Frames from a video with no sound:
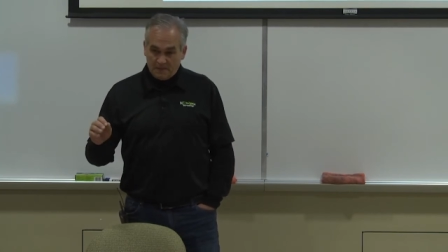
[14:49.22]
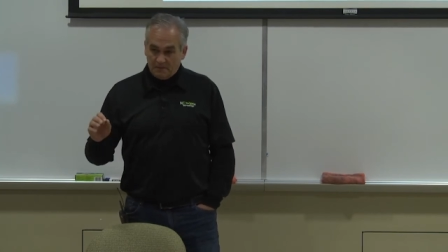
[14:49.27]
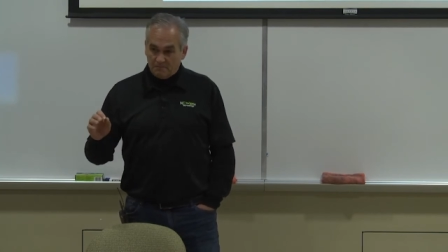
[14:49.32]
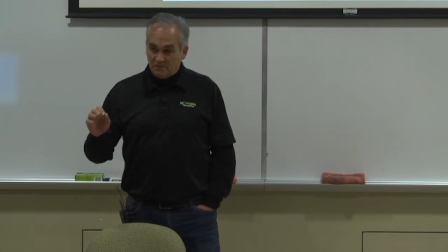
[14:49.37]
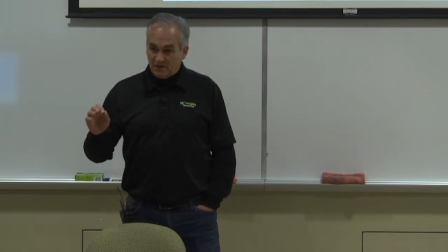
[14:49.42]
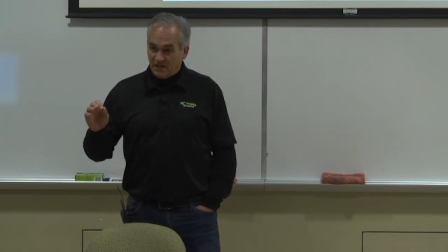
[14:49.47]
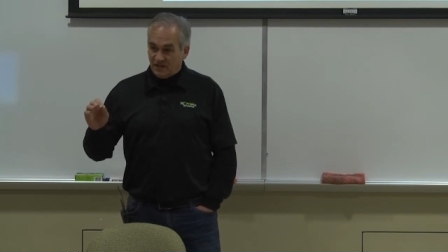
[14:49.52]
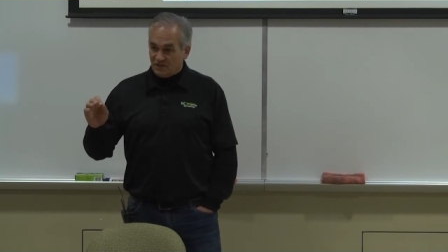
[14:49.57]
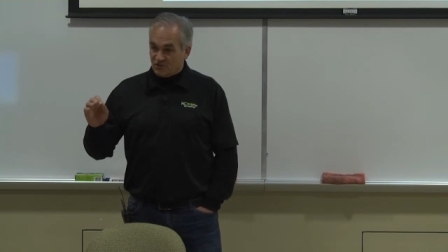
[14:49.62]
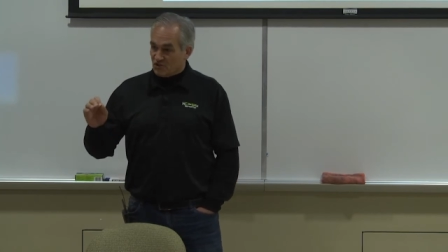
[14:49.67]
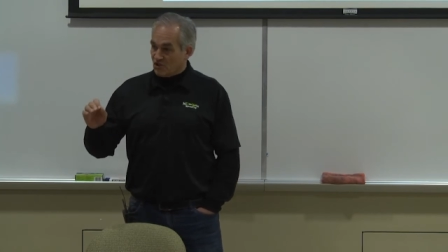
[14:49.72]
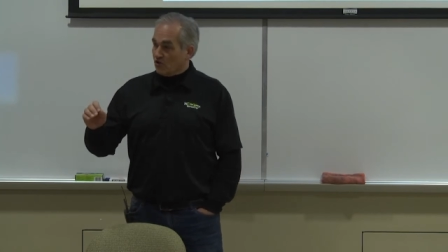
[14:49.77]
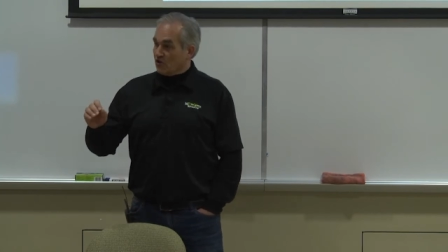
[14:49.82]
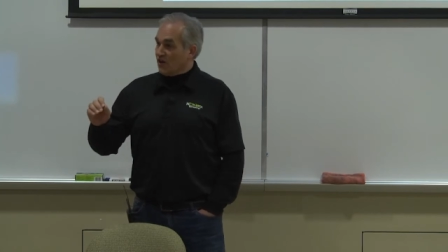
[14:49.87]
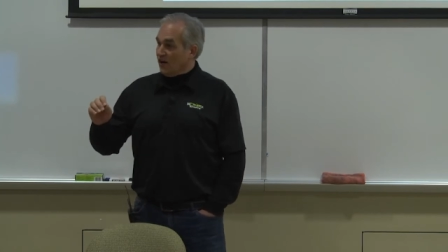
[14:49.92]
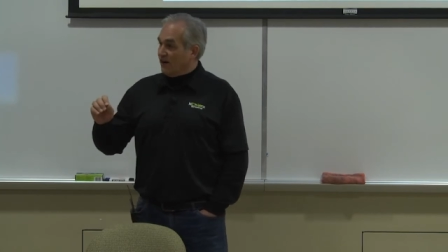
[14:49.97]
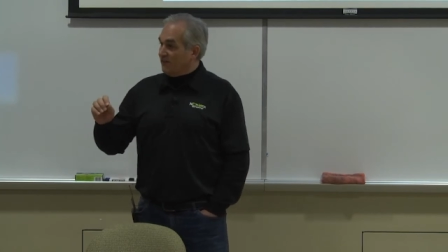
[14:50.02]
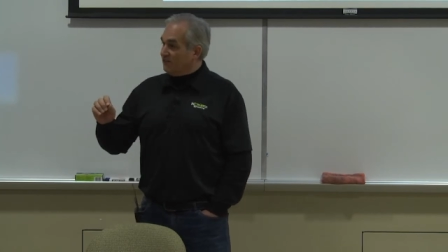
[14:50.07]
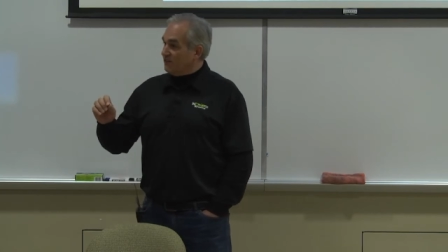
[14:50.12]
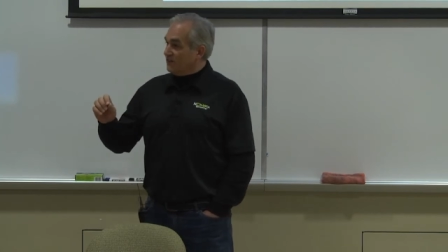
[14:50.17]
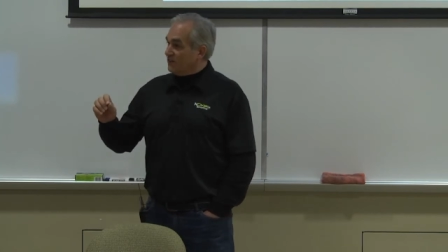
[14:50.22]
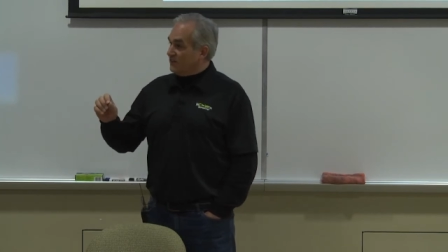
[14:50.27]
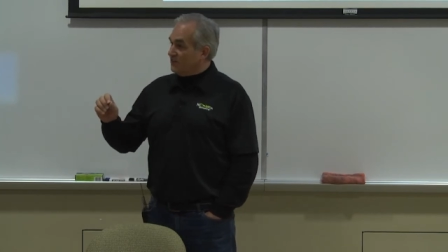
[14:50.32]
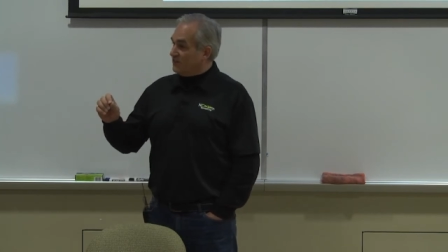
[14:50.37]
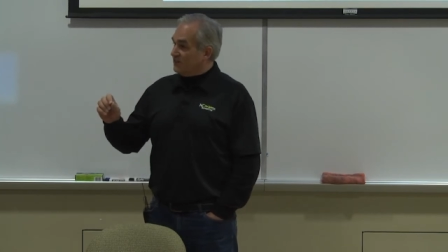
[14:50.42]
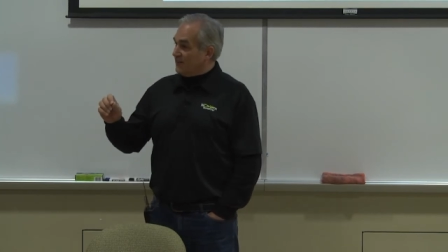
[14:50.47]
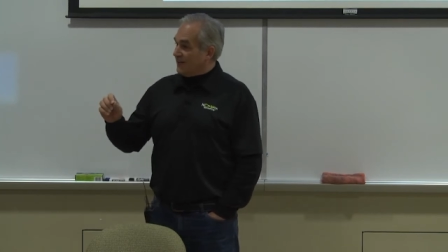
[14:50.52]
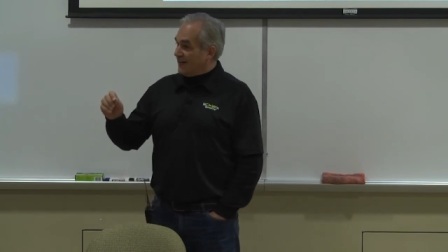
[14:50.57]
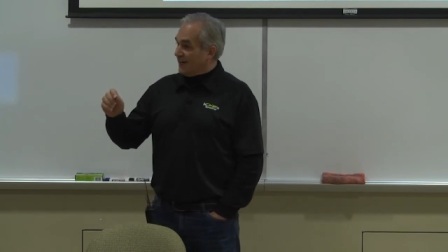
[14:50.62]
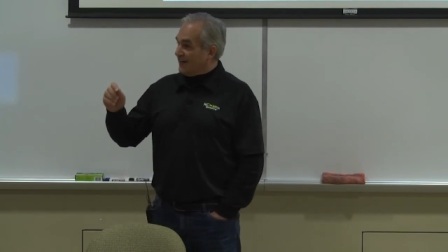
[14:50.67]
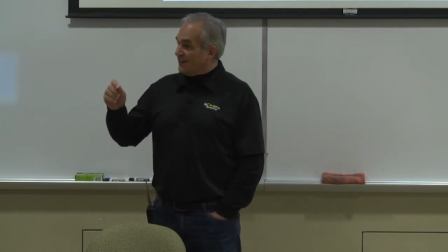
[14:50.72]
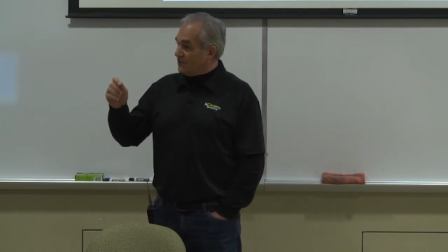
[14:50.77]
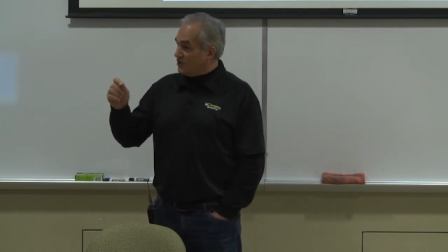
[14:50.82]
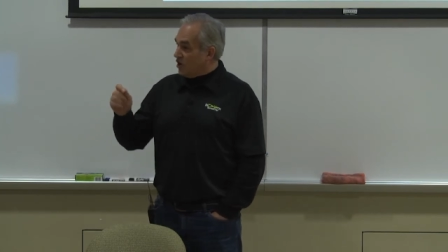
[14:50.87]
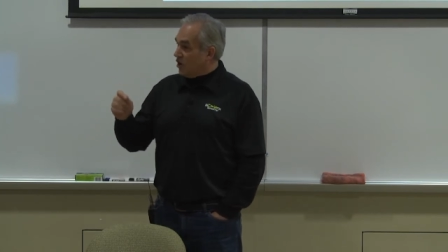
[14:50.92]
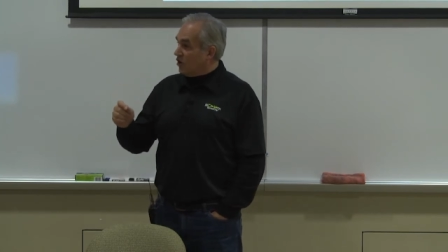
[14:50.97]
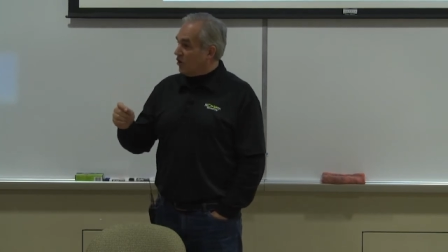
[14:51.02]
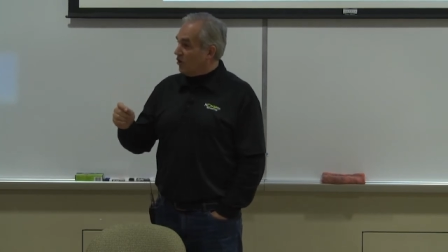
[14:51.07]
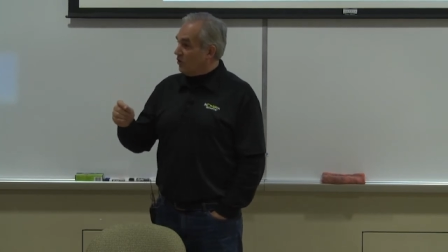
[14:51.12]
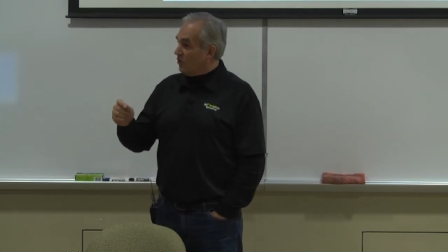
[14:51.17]
being so confident that I
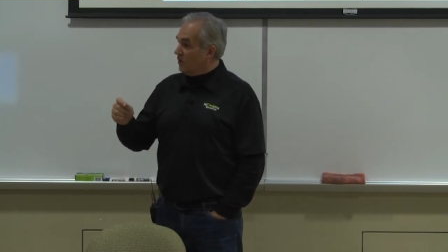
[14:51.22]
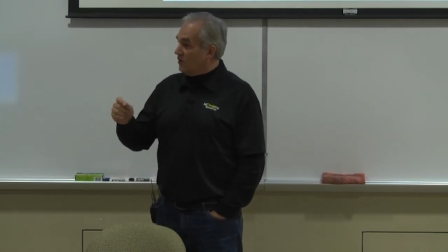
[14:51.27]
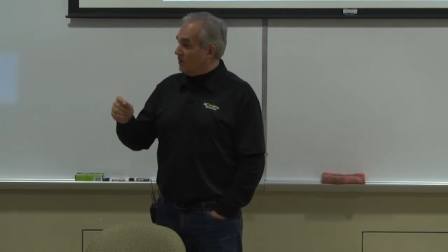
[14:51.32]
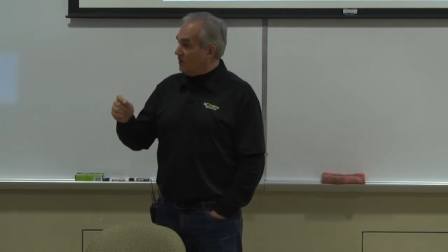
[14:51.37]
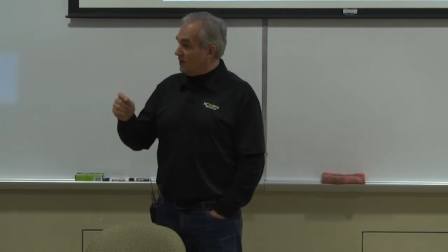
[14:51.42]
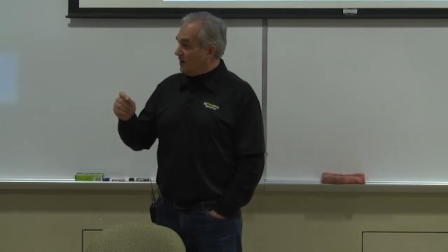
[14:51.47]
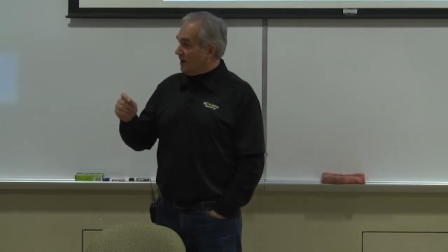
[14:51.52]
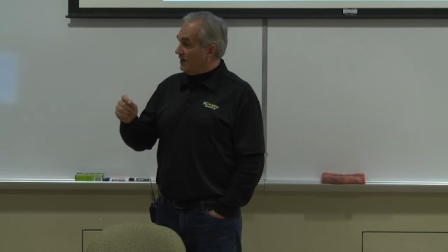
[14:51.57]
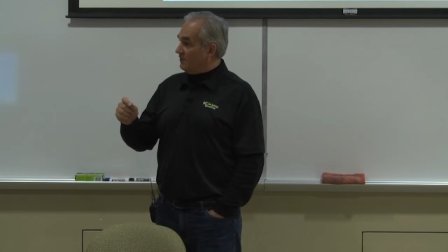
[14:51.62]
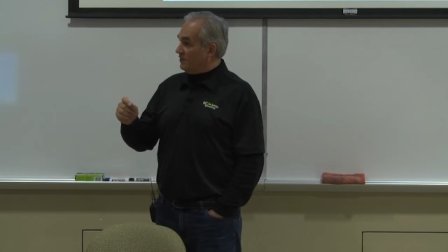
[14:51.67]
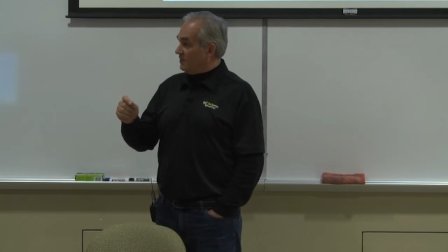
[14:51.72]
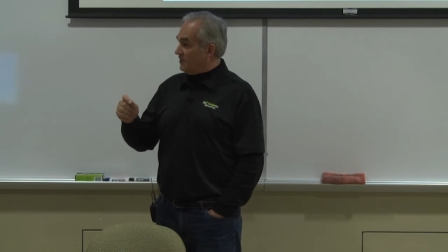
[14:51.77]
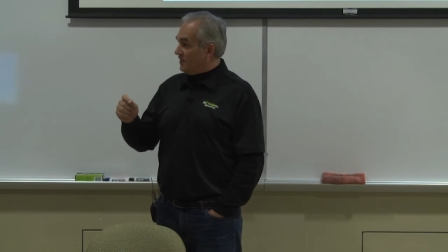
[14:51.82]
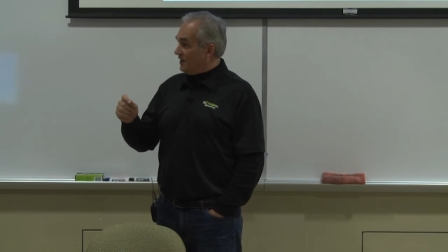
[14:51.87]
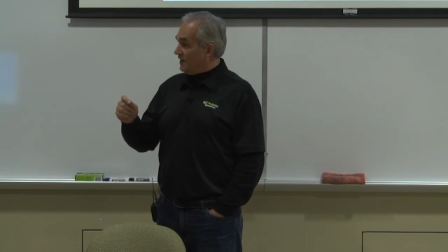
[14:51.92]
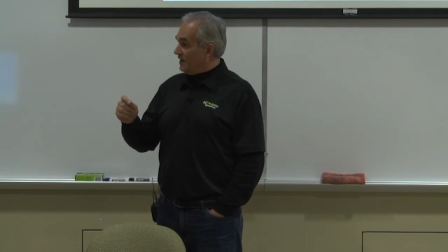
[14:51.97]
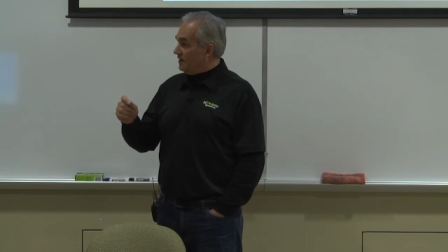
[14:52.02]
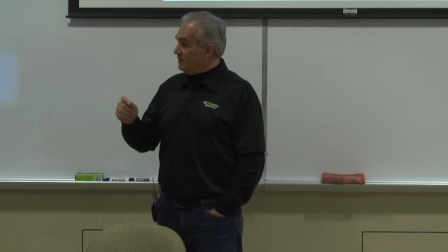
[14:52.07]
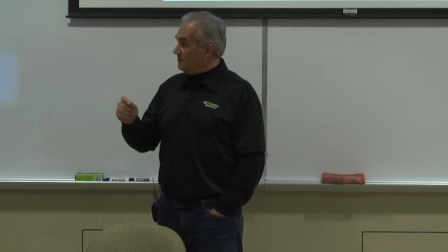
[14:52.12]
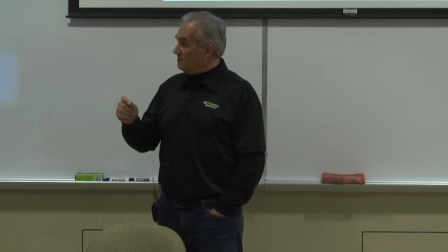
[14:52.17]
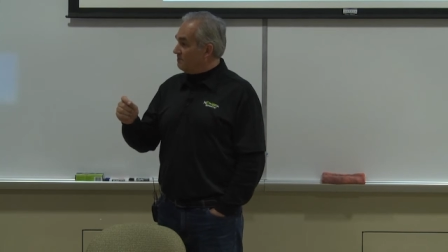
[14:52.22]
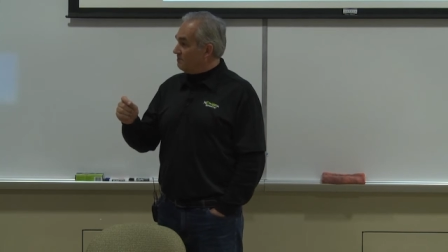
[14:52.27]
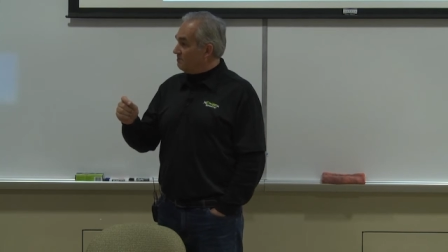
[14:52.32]
know everything,